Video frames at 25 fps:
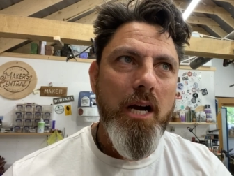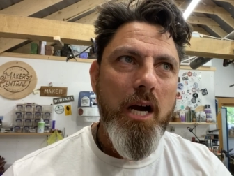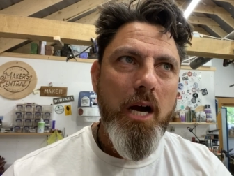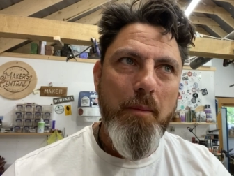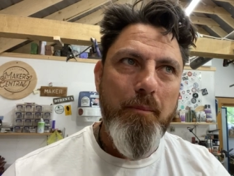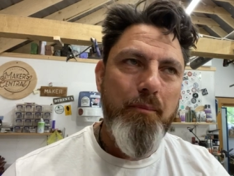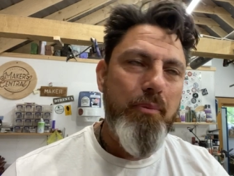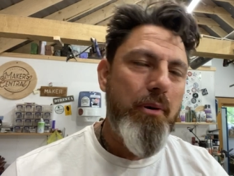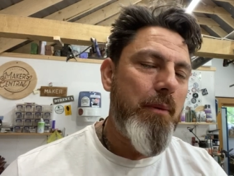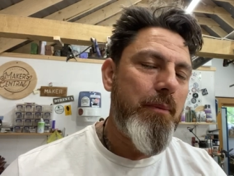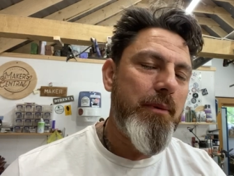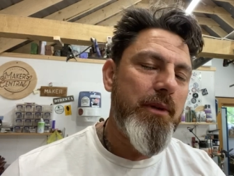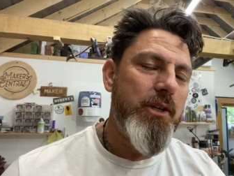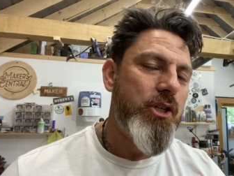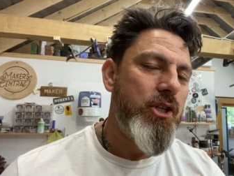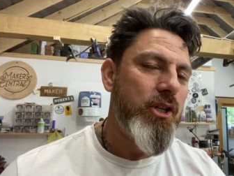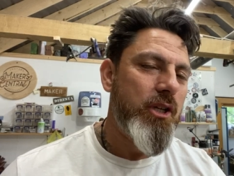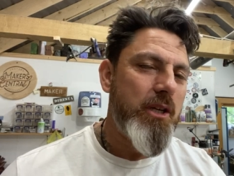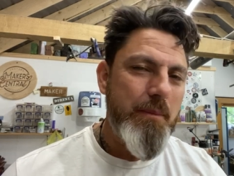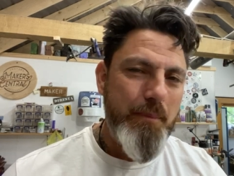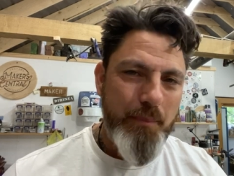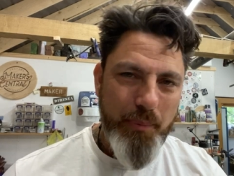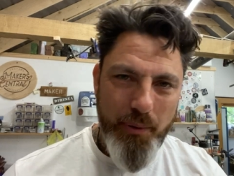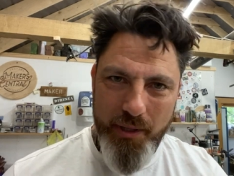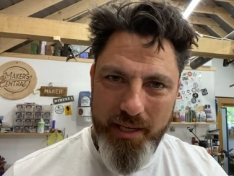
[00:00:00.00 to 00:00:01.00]
I probably
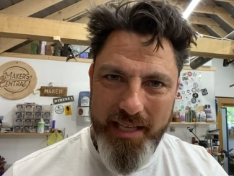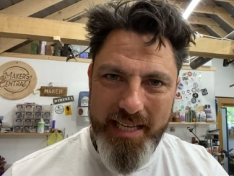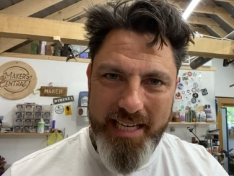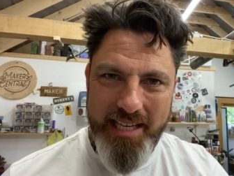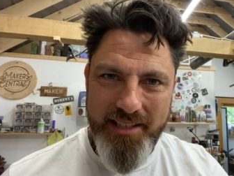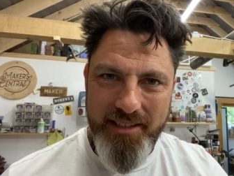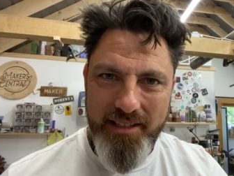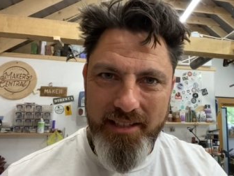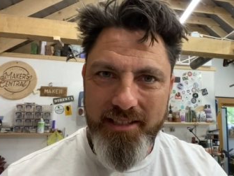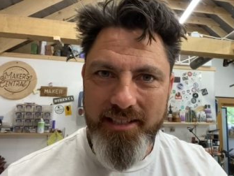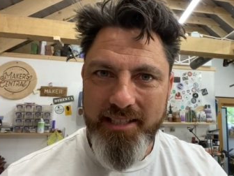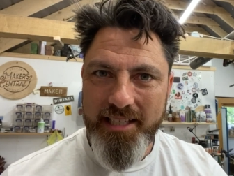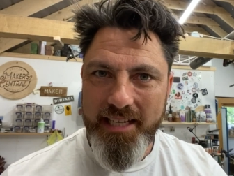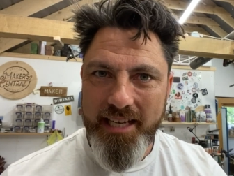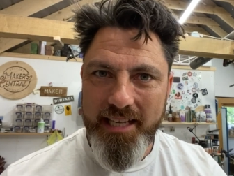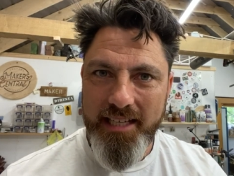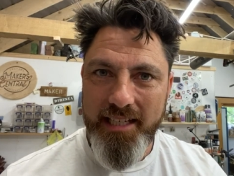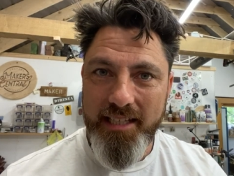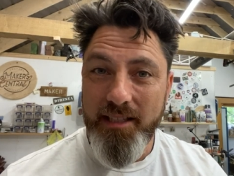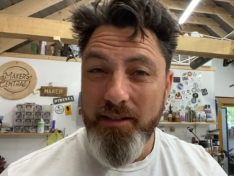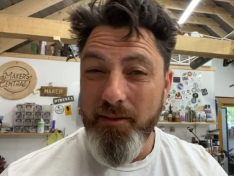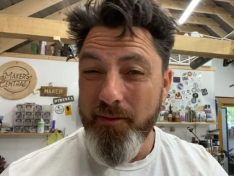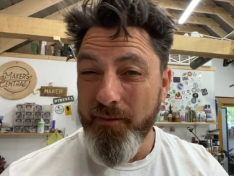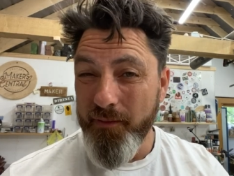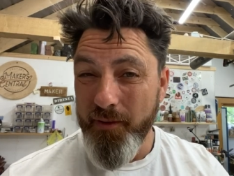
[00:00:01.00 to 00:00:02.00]
shouldn't have put it in the tin
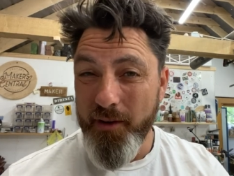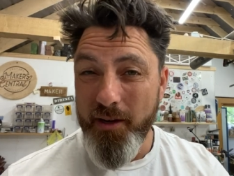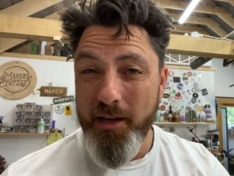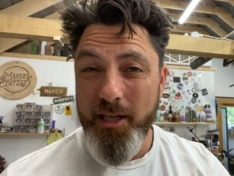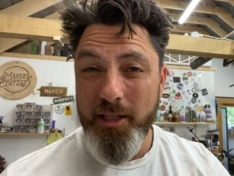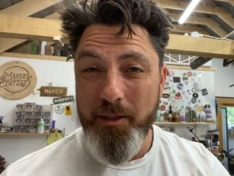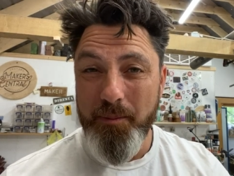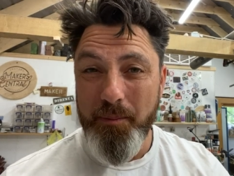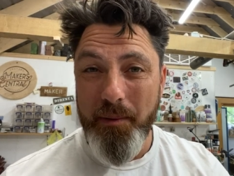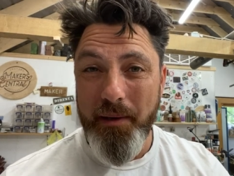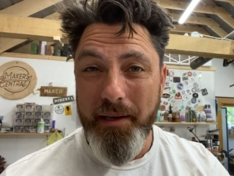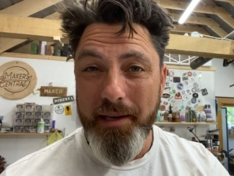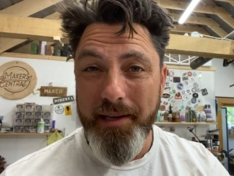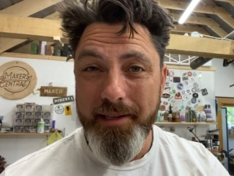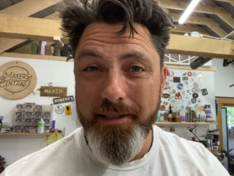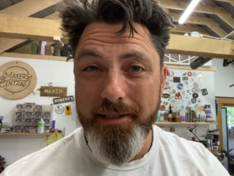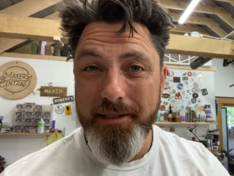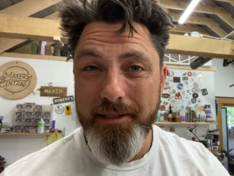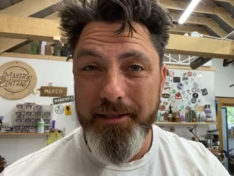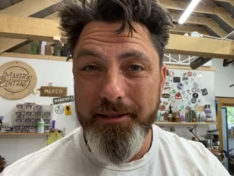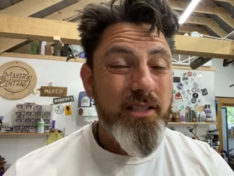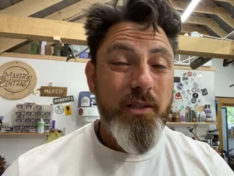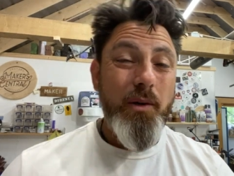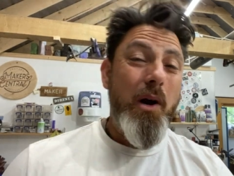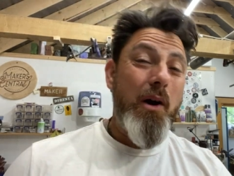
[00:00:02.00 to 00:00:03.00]
in the first
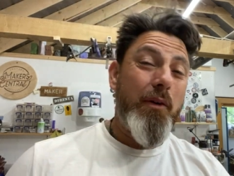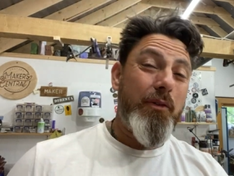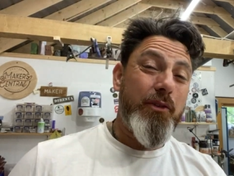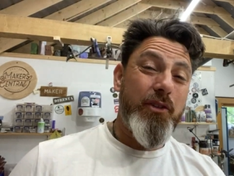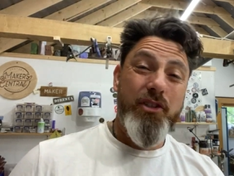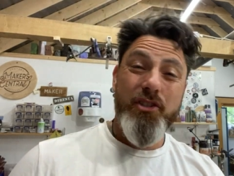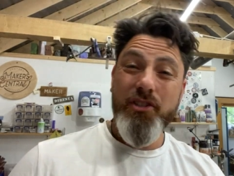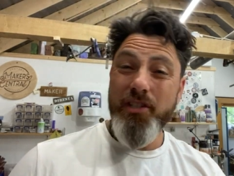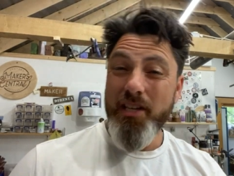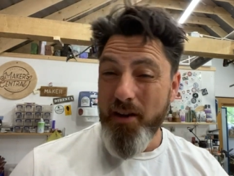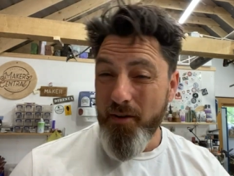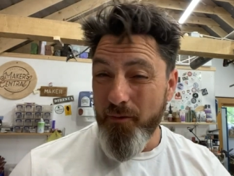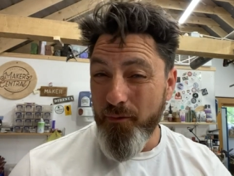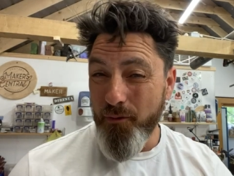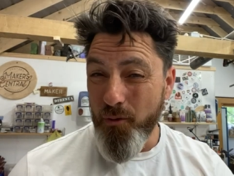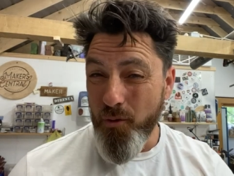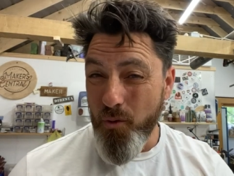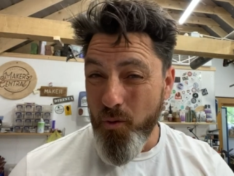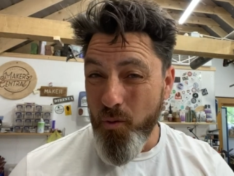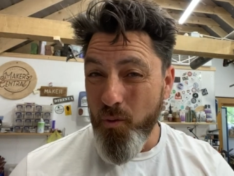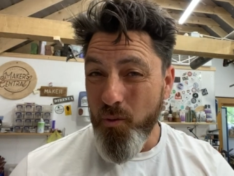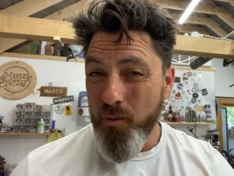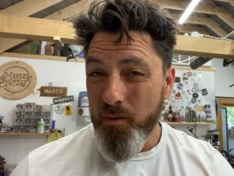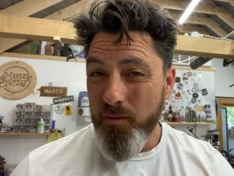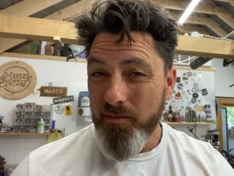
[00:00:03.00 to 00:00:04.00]
place. So after
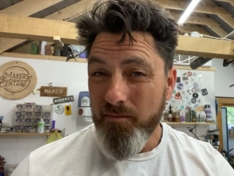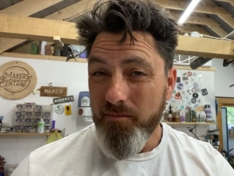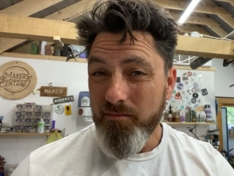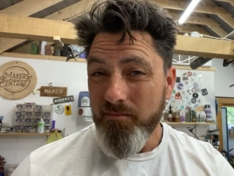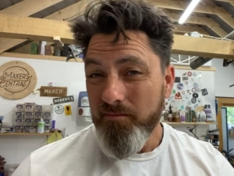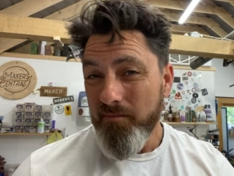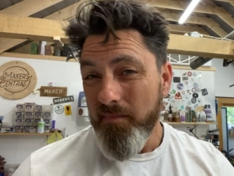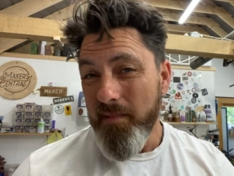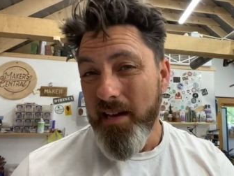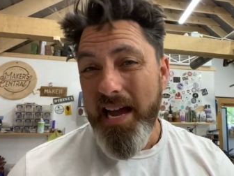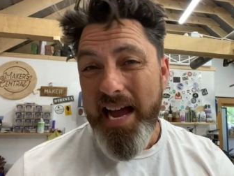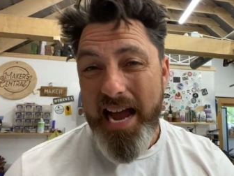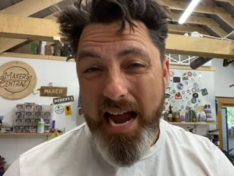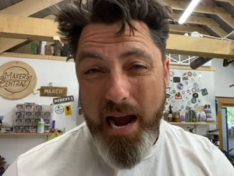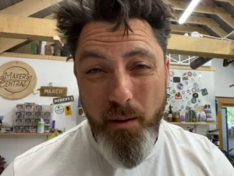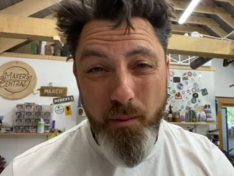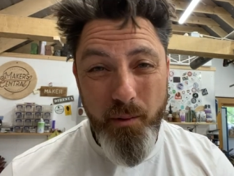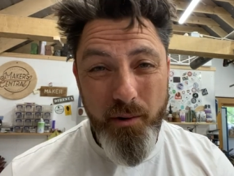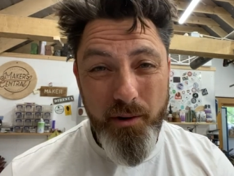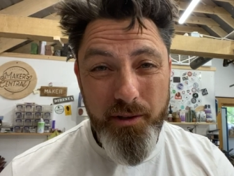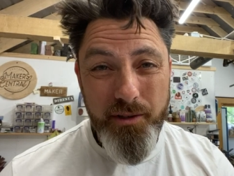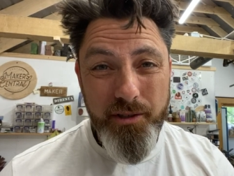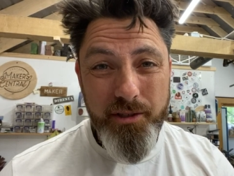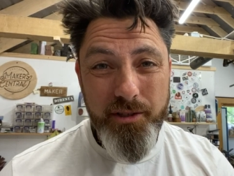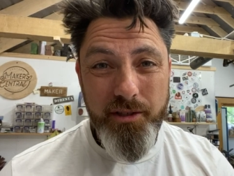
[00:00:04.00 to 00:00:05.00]
several
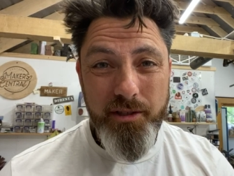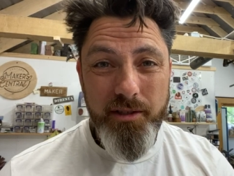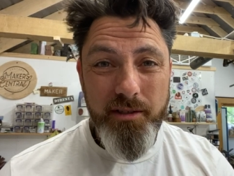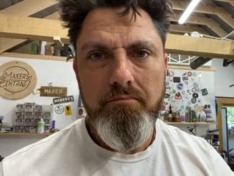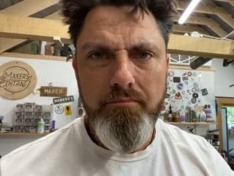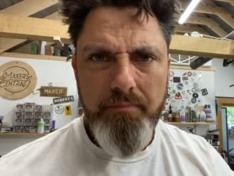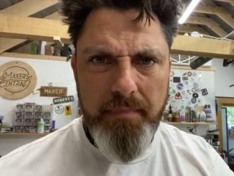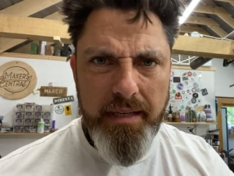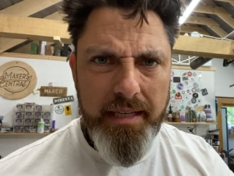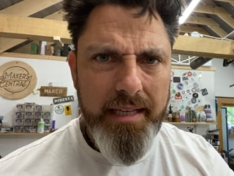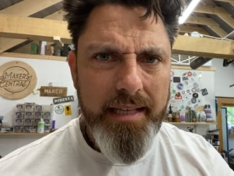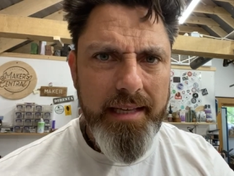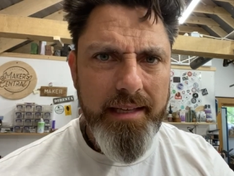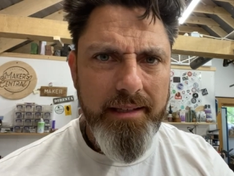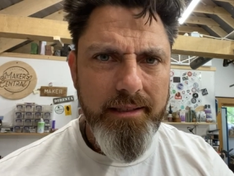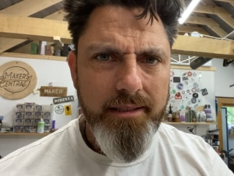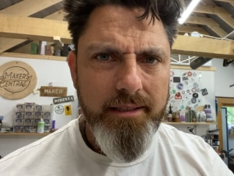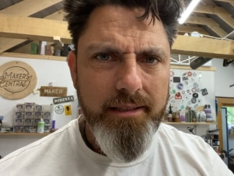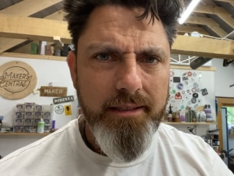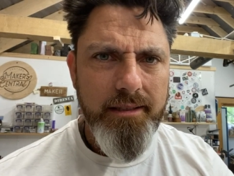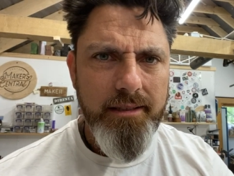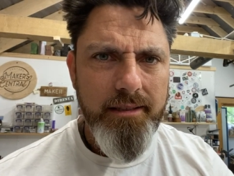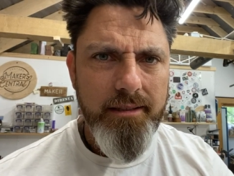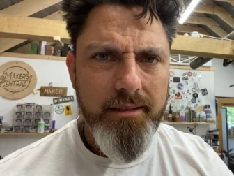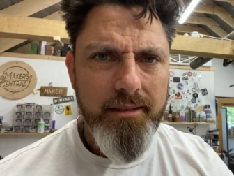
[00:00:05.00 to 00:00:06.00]
hours,
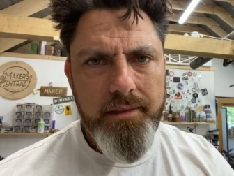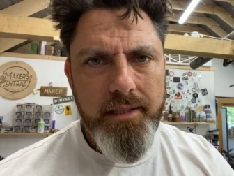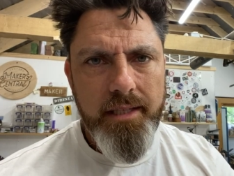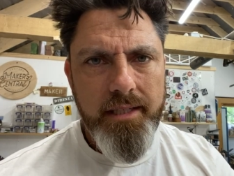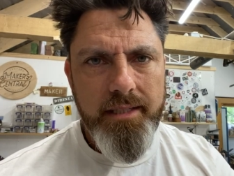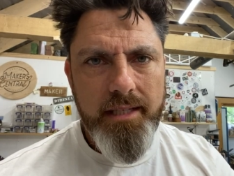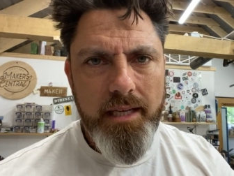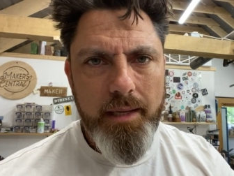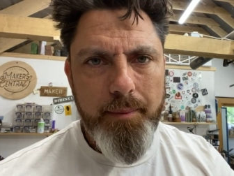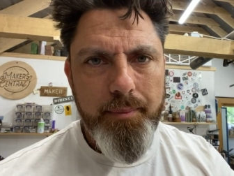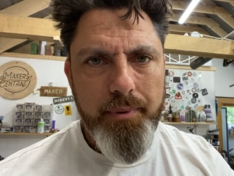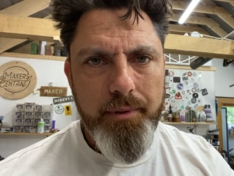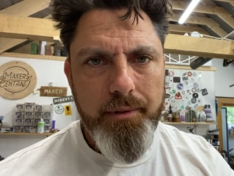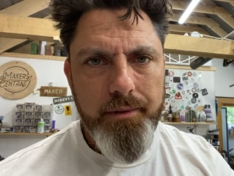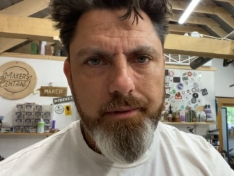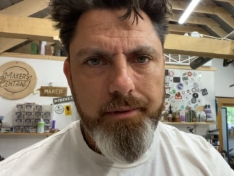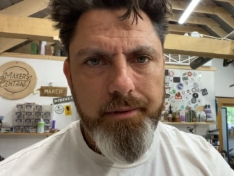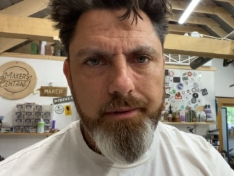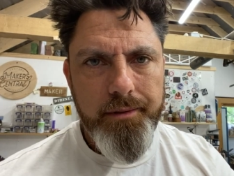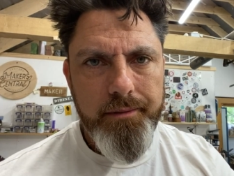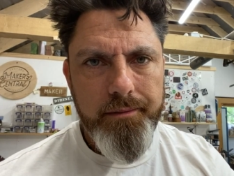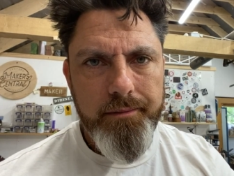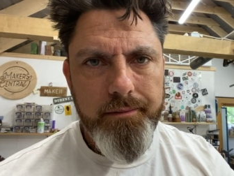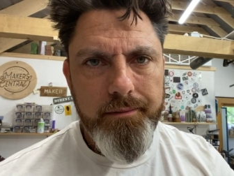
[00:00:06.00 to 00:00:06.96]
minutes, this happened.